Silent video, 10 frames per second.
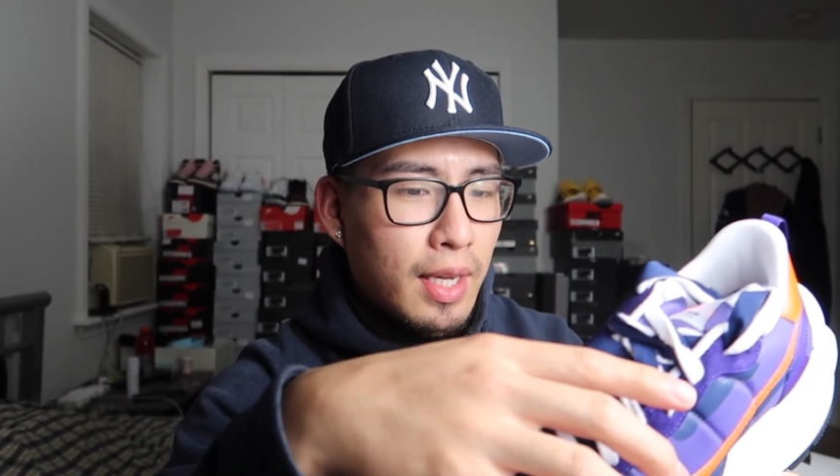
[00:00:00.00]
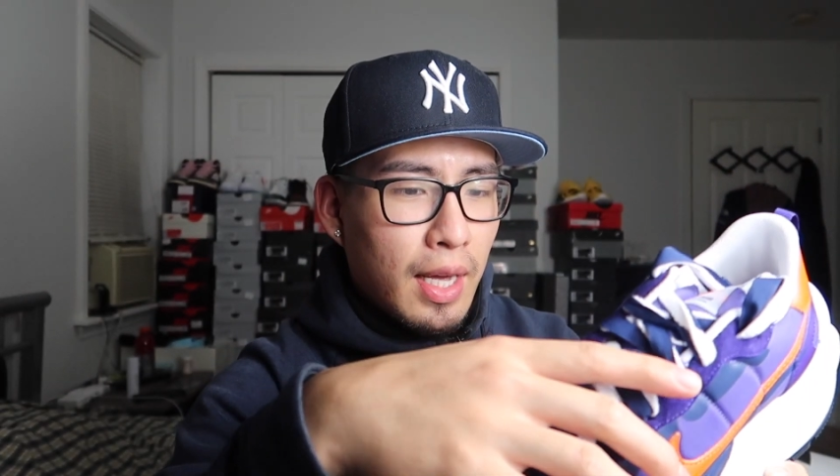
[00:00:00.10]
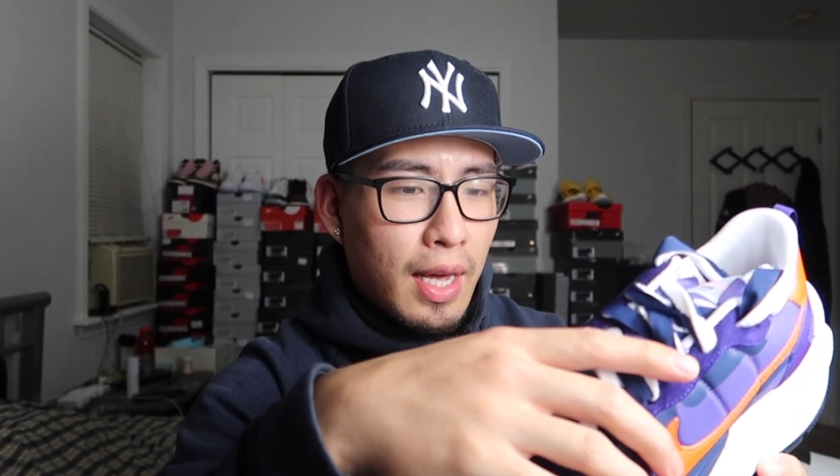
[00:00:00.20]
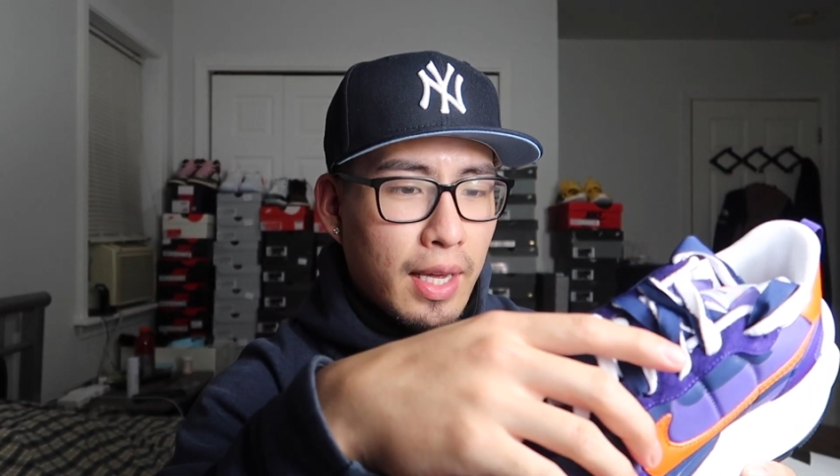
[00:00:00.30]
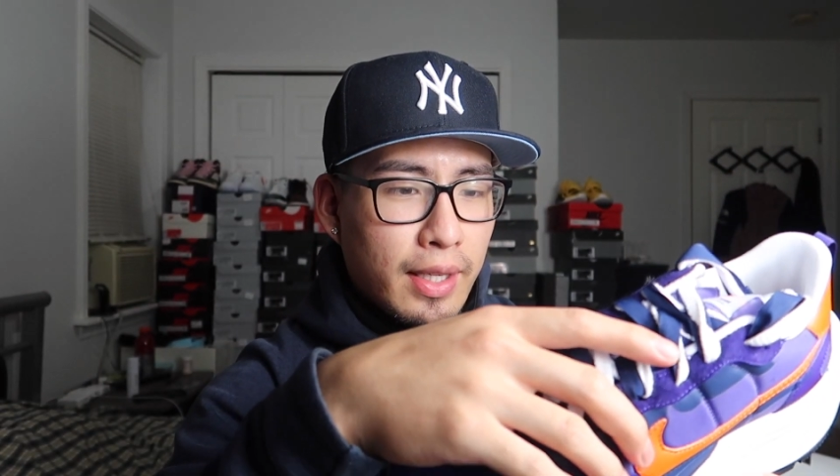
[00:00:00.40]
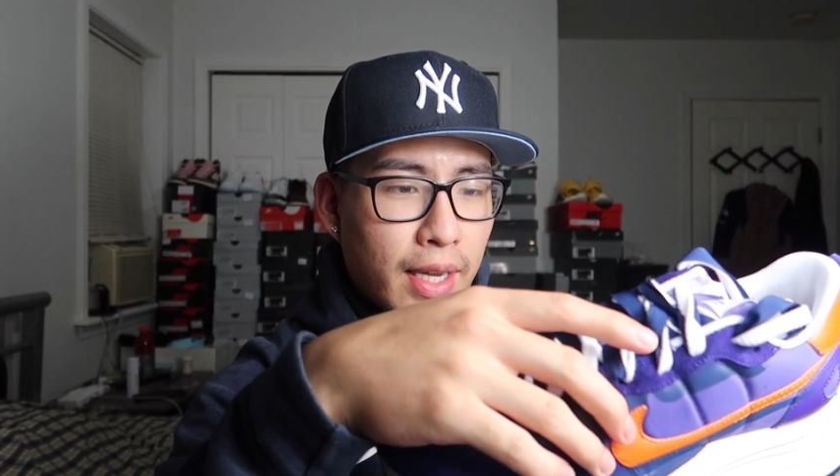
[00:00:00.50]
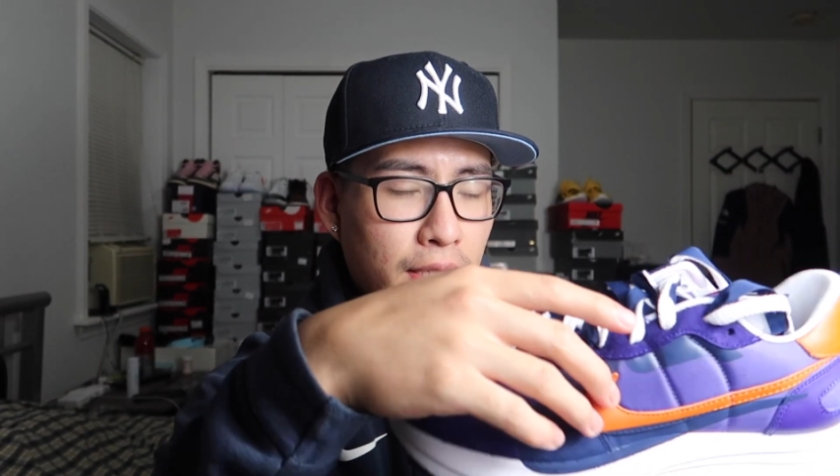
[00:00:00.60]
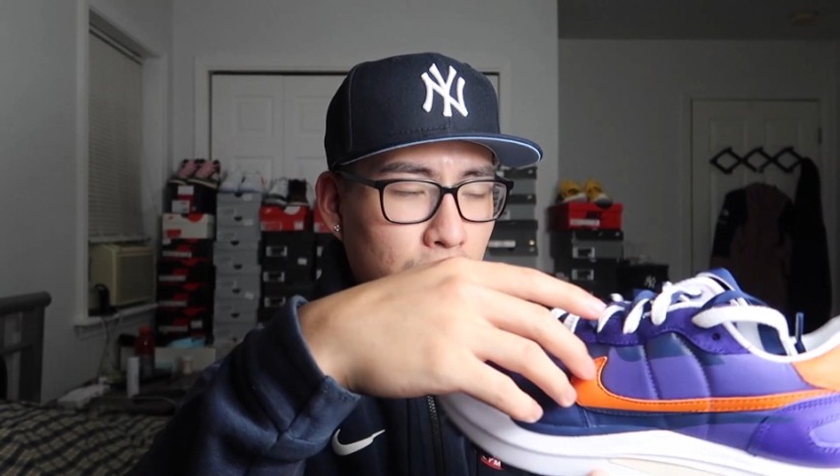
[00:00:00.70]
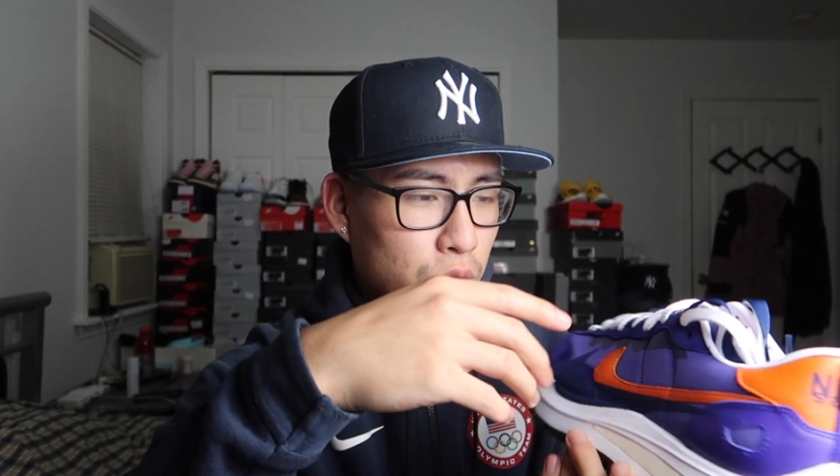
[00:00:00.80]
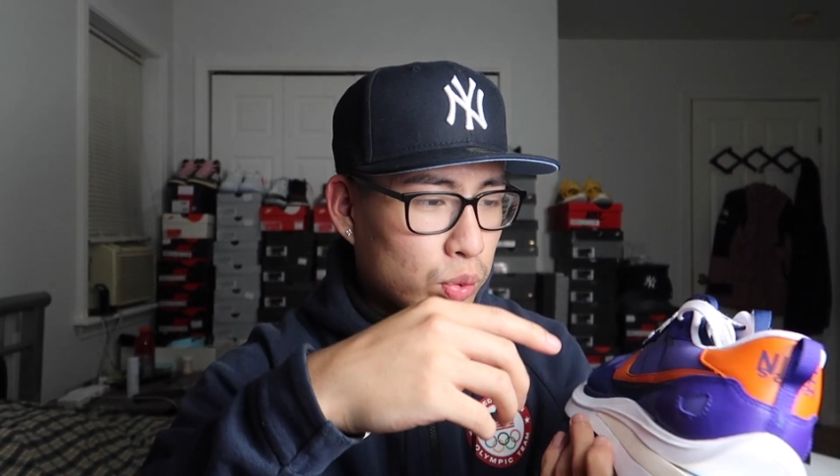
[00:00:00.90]
and
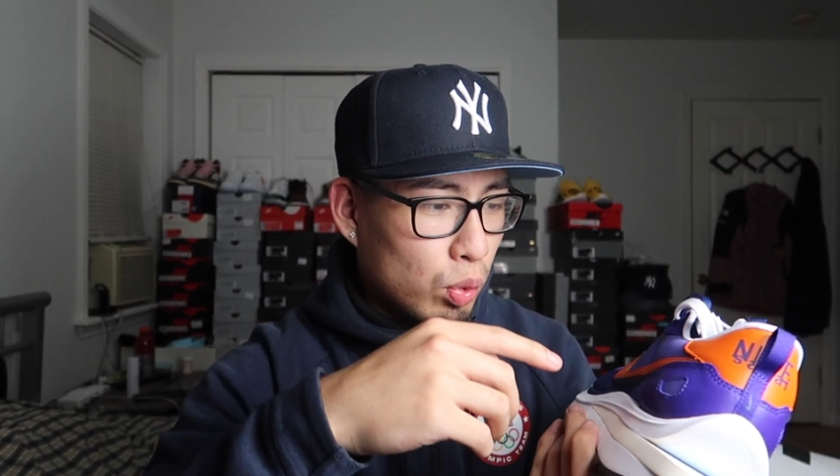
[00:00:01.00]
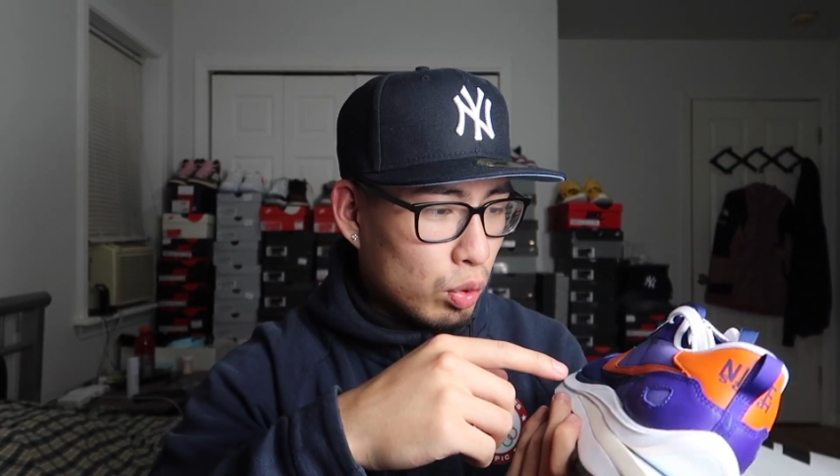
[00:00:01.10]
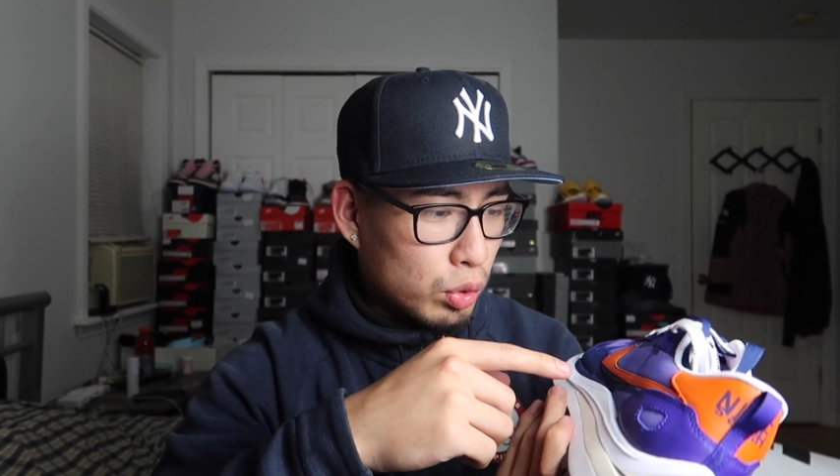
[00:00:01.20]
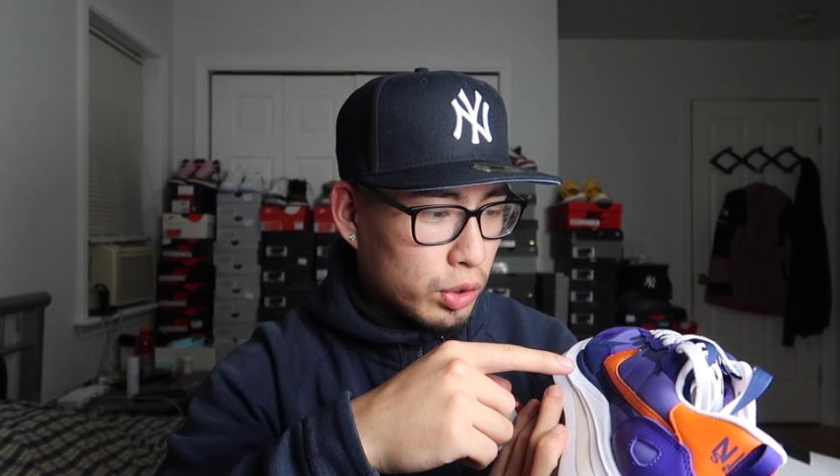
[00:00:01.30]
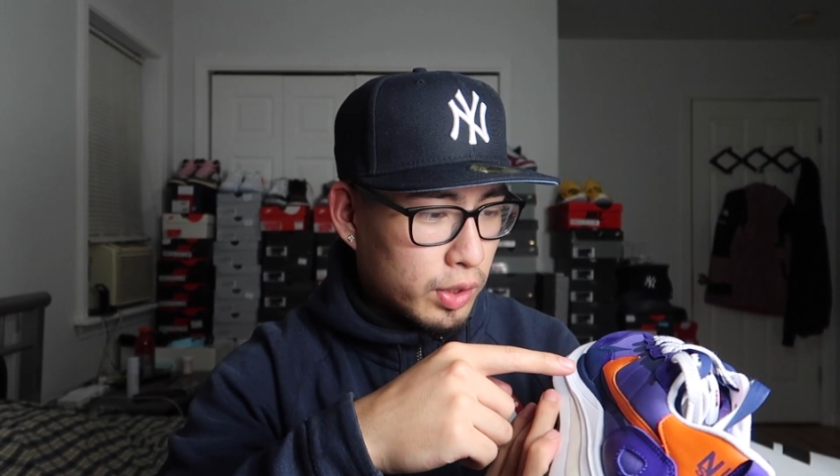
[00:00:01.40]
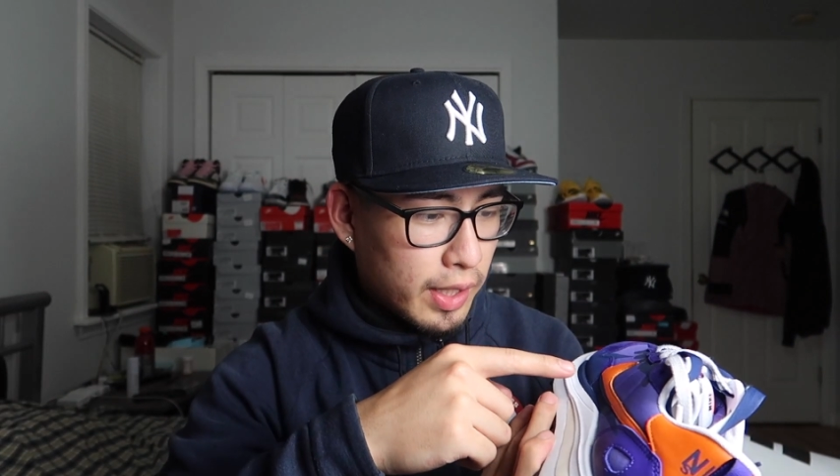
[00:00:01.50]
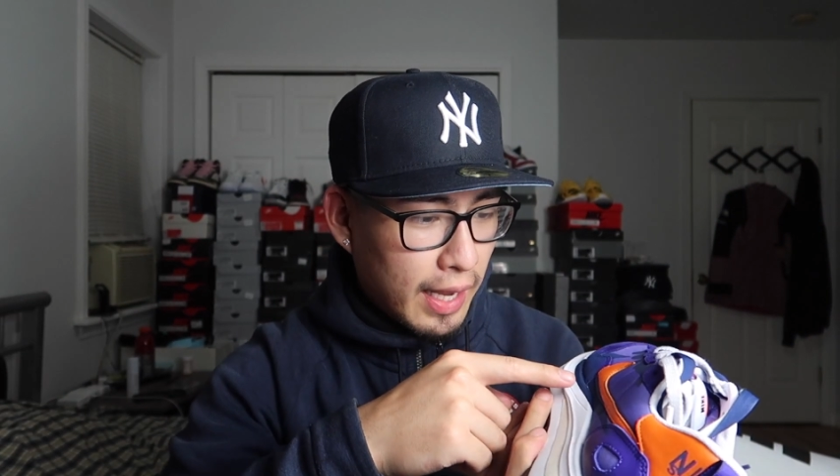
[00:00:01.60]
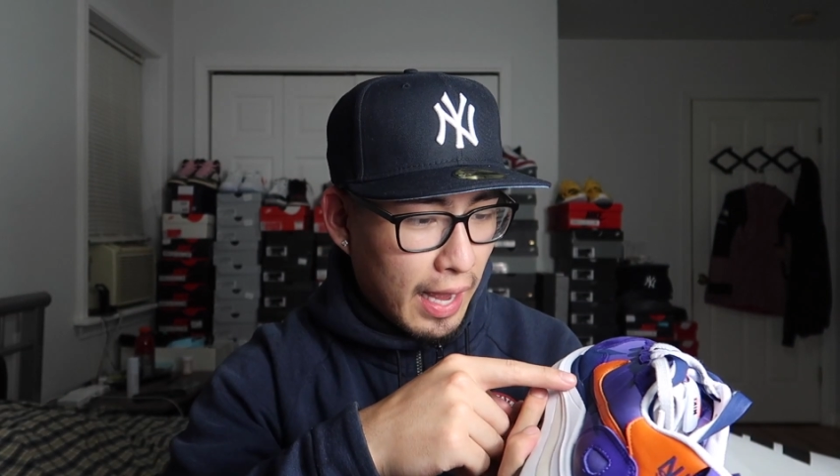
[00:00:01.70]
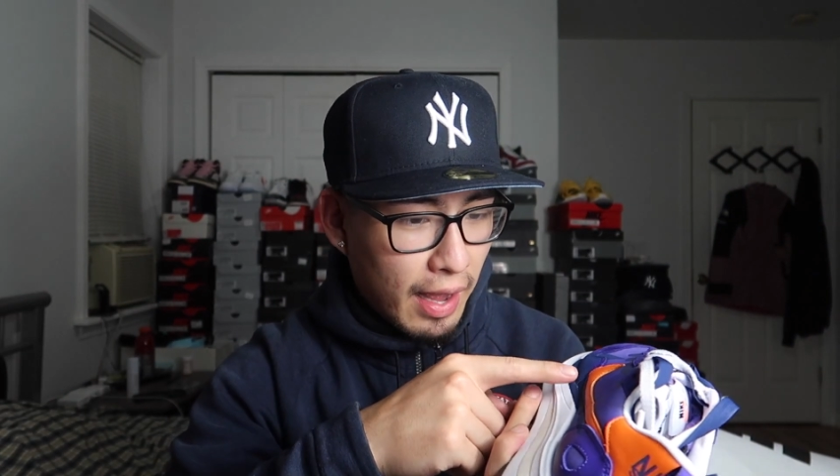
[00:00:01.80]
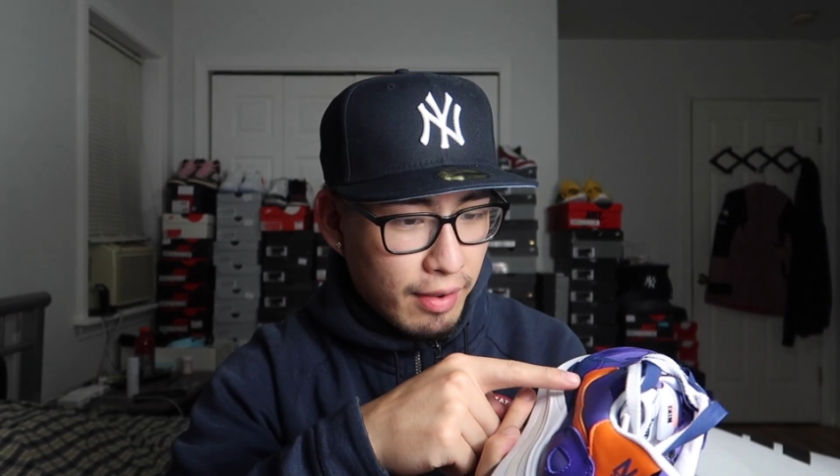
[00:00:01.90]
then the swoosh they
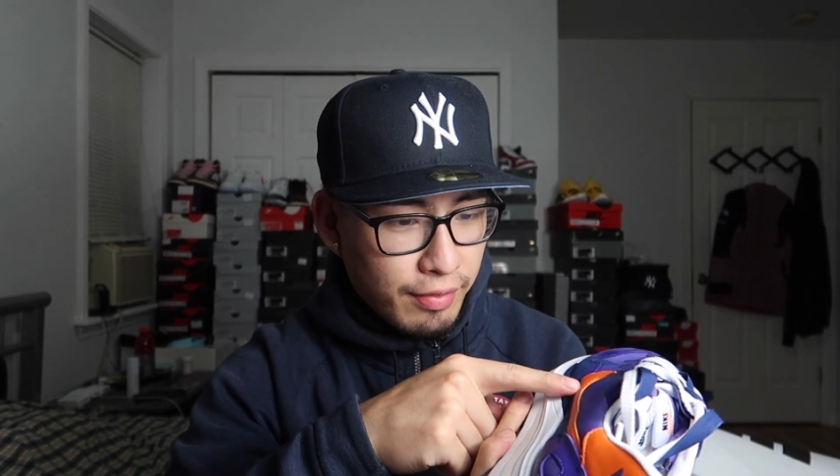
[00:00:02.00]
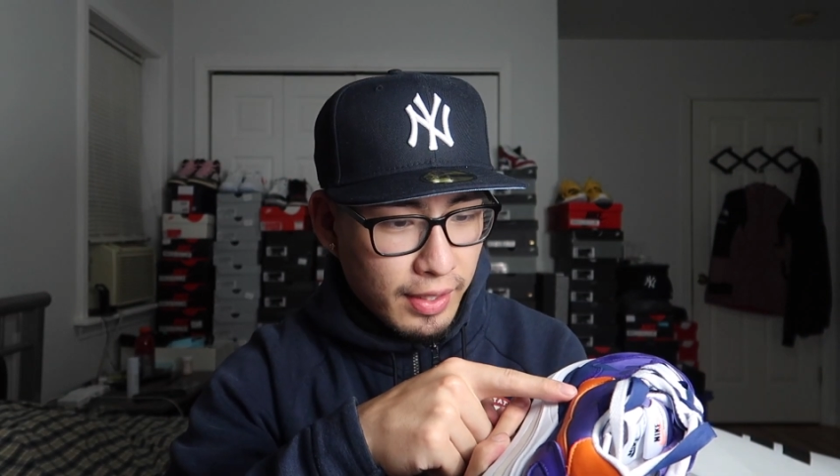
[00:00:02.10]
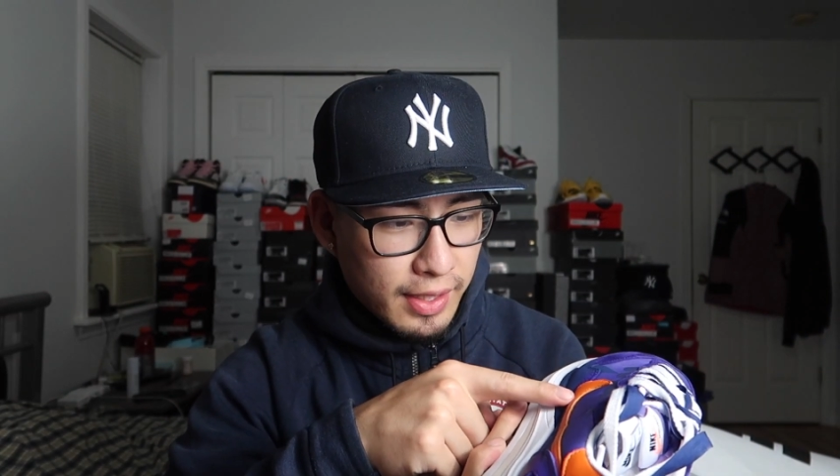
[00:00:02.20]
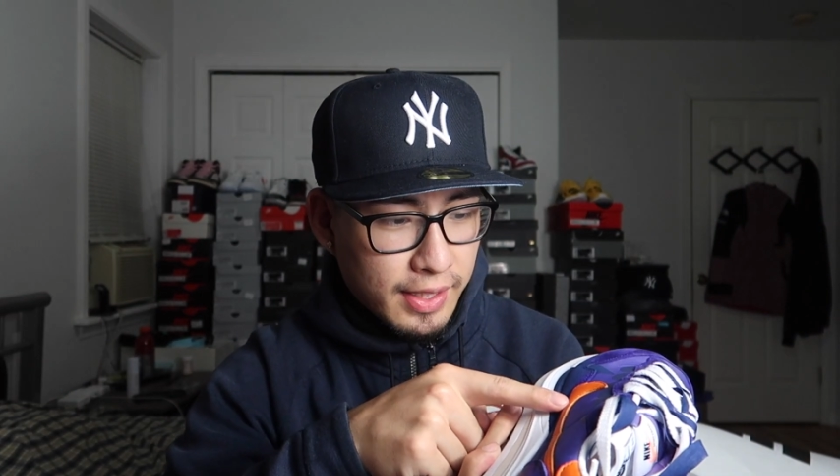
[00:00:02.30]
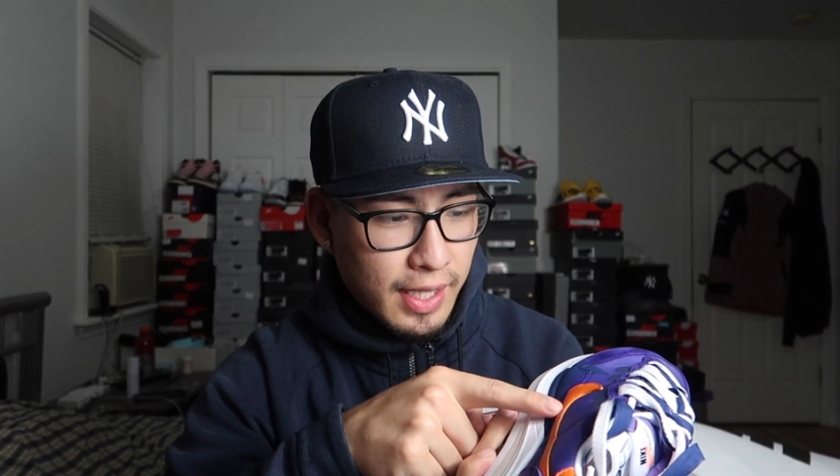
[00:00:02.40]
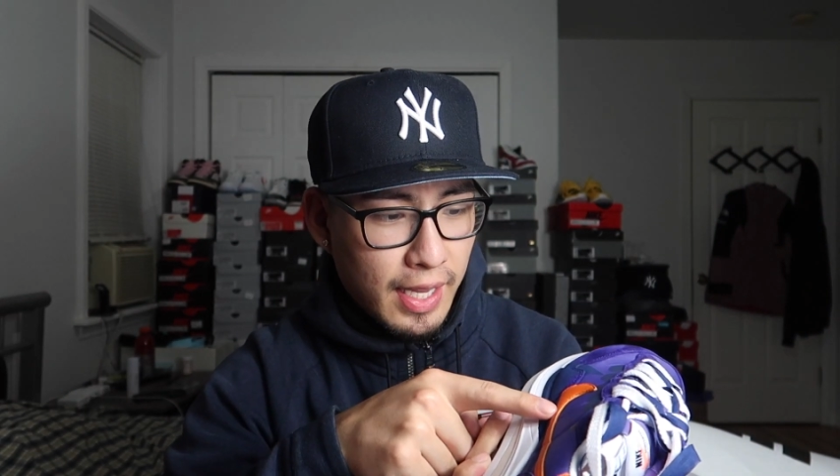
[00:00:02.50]
have is